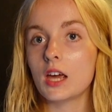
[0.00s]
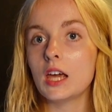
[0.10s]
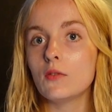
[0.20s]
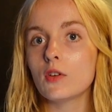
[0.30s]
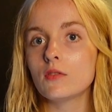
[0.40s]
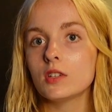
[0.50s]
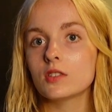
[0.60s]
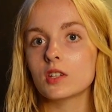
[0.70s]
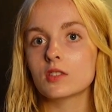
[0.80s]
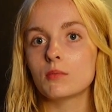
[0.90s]

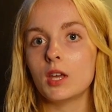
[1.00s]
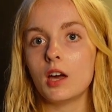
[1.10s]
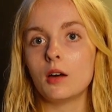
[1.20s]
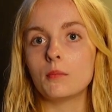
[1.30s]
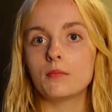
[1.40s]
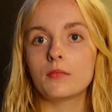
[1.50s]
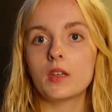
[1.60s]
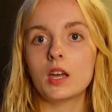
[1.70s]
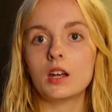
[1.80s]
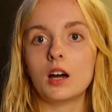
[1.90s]
8.56 p.m.
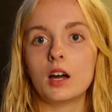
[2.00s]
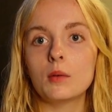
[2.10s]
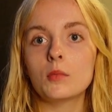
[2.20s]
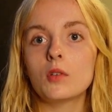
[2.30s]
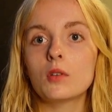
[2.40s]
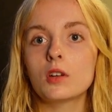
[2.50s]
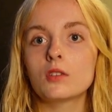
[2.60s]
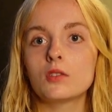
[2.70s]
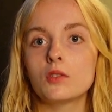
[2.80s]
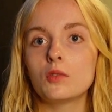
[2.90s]
and I'm
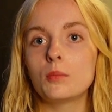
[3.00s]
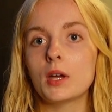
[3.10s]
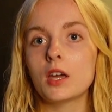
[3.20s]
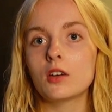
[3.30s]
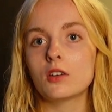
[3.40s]
going to bake